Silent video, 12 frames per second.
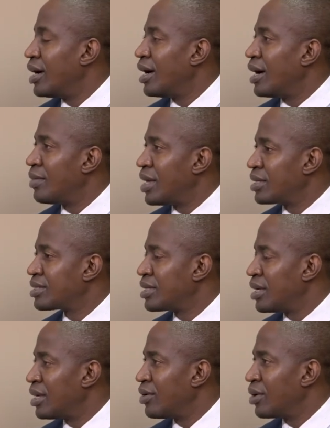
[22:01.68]
uh, amongst
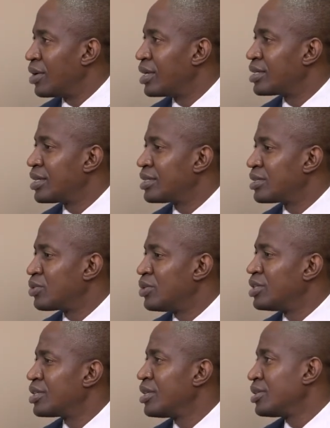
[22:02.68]
the regulators,
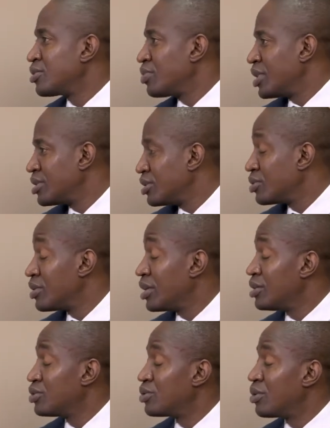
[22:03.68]
which then speaks into the
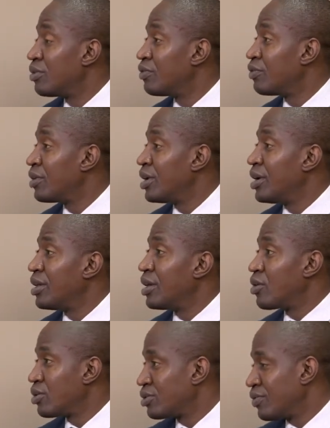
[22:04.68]
issue of the
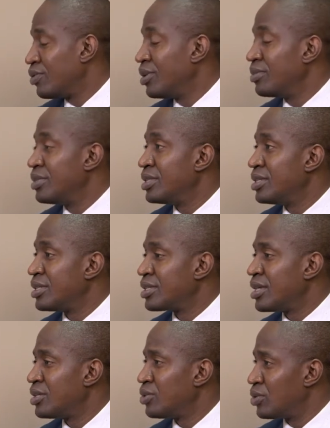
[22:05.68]
cost of doing business
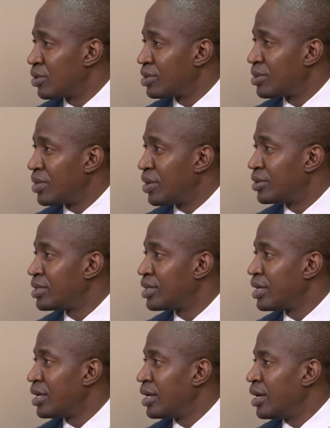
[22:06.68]
that you talked about.
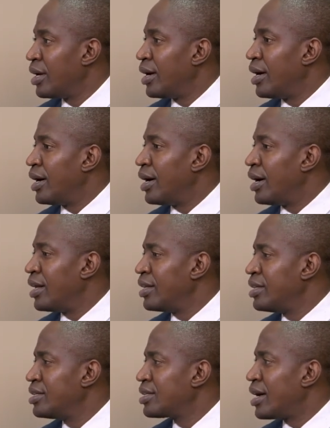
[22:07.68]
Yes. Uh,
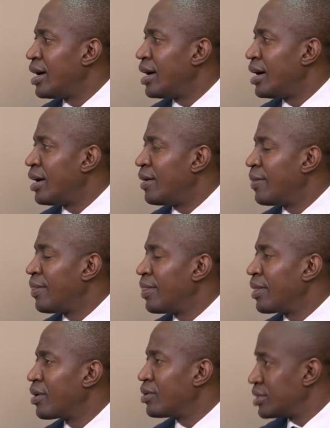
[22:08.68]
these are
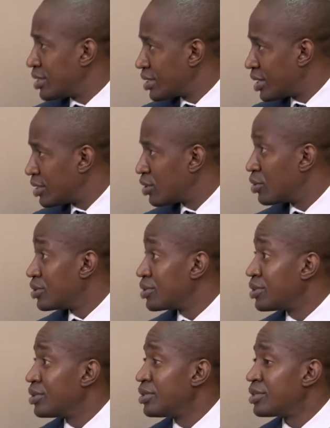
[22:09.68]
consistent
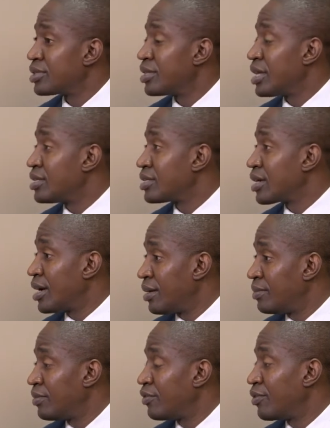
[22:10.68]
concerns that
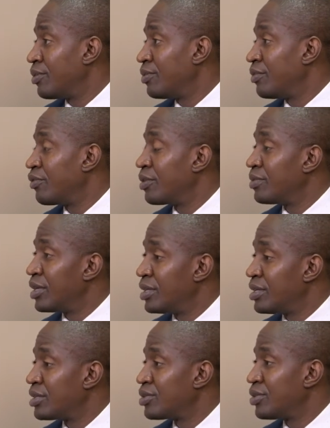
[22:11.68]
come from, from the
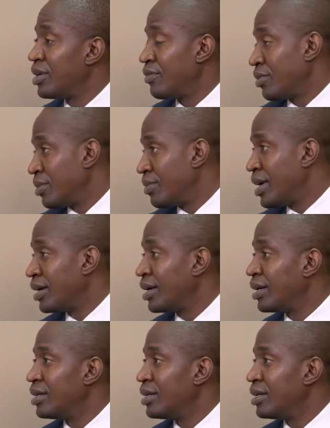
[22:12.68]
industry and from the banking